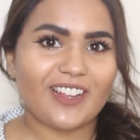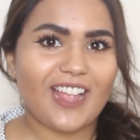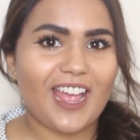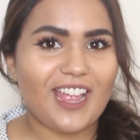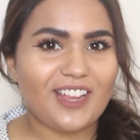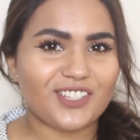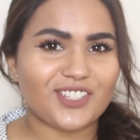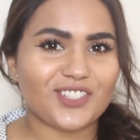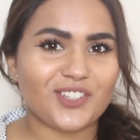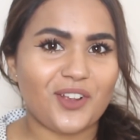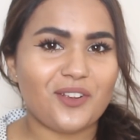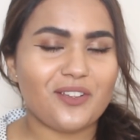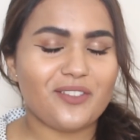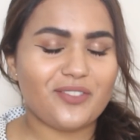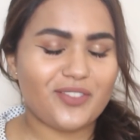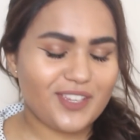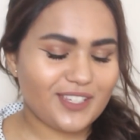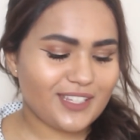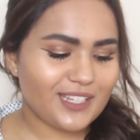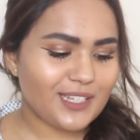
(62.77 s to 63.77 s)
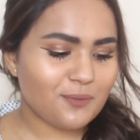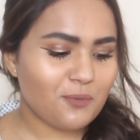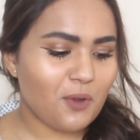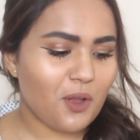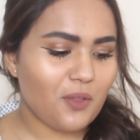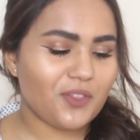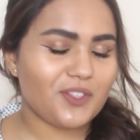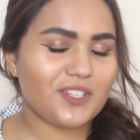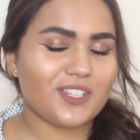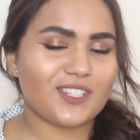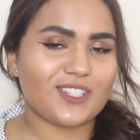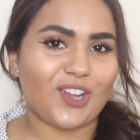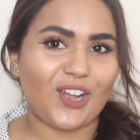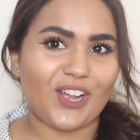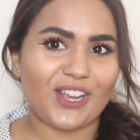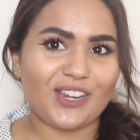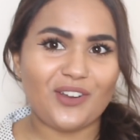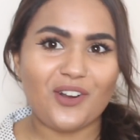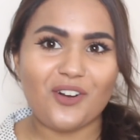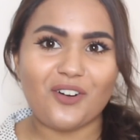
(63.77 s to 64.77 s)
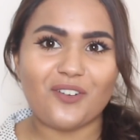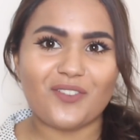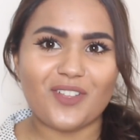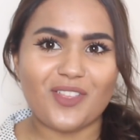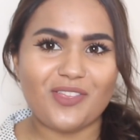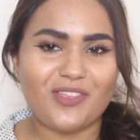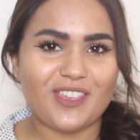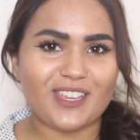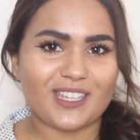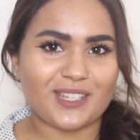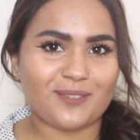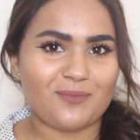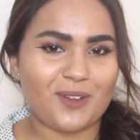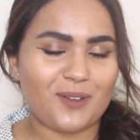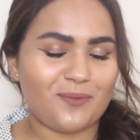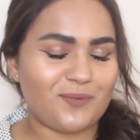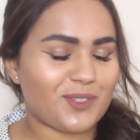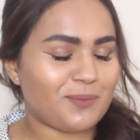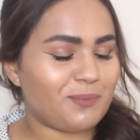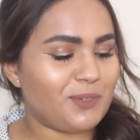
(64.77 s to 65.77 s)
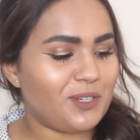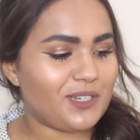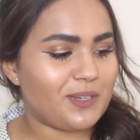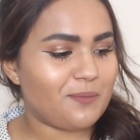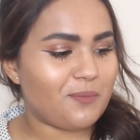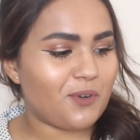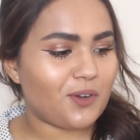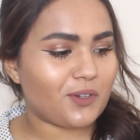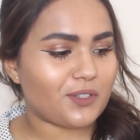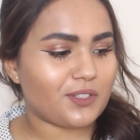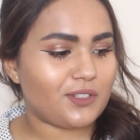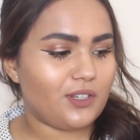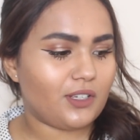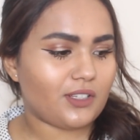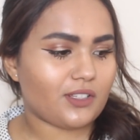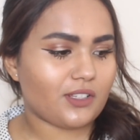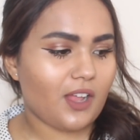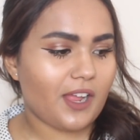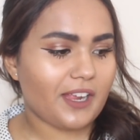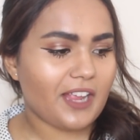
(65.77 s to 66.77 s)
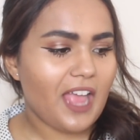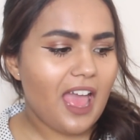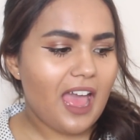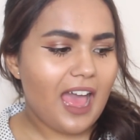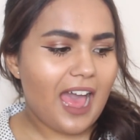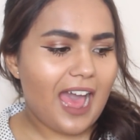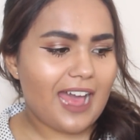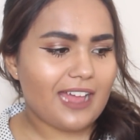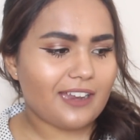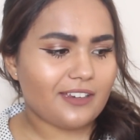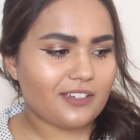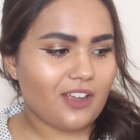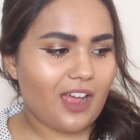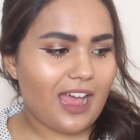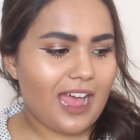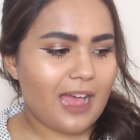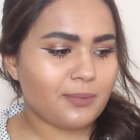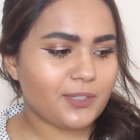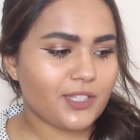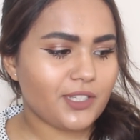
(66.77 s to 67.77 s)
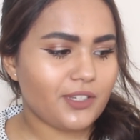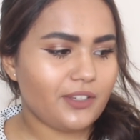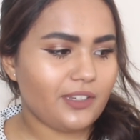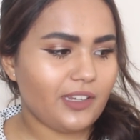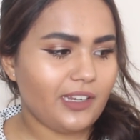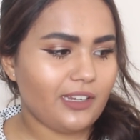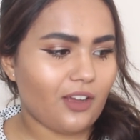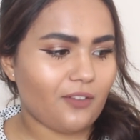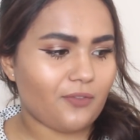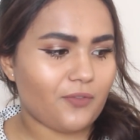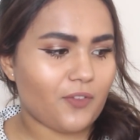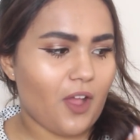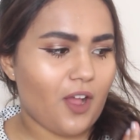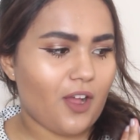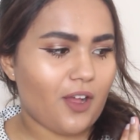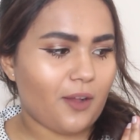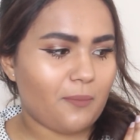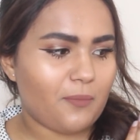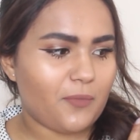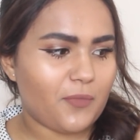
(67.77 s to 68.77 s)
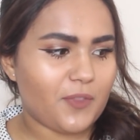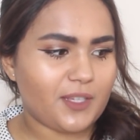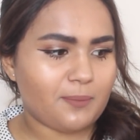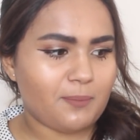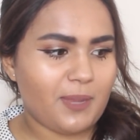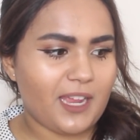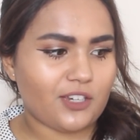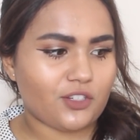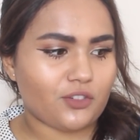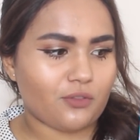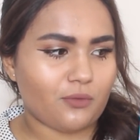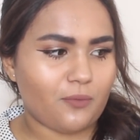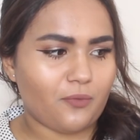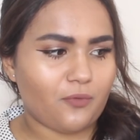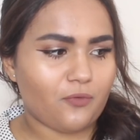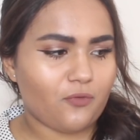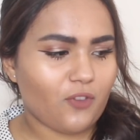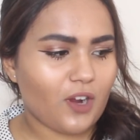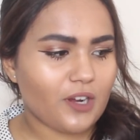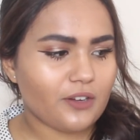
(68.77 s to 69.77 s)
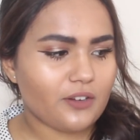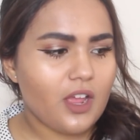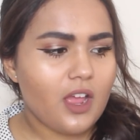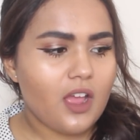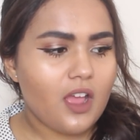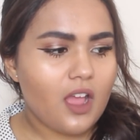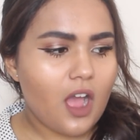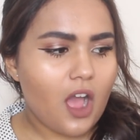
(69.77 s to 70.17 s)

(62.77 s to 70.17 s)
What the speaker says: Okay, so this is what the design of this month's beauty box looks like, and I absolutely love this picture on front.